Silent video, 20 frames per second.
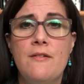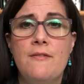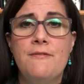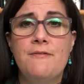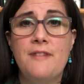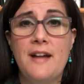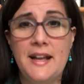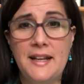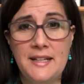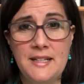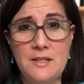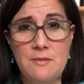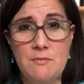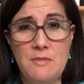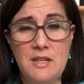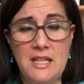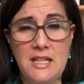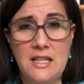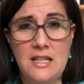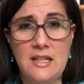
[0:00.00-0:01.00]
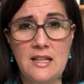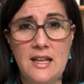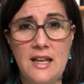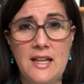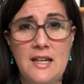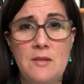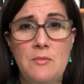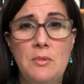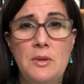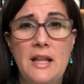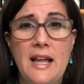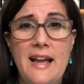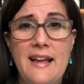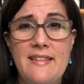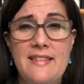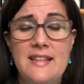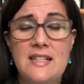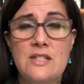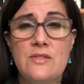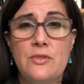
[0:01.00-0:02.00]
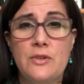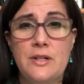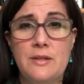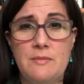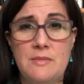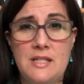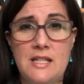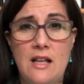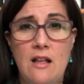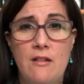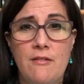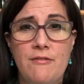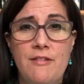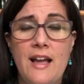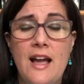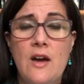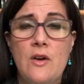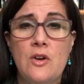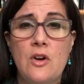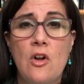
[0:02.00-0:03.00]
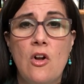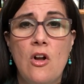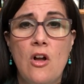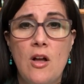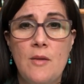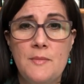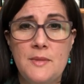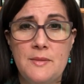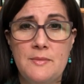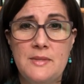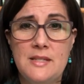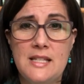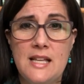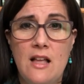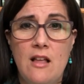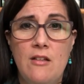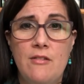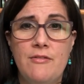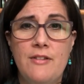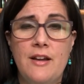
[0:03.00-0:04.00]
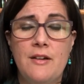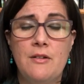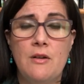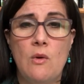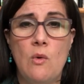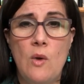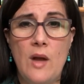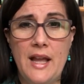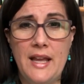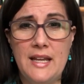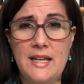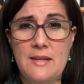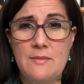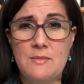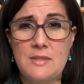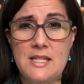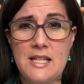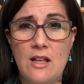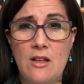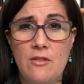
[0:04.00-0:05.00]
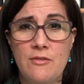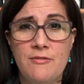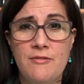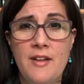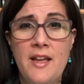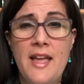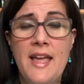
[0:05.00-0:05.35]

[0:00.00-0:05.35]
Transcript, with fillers: find me and apply this for himself how to calm himself, how to quiet himself.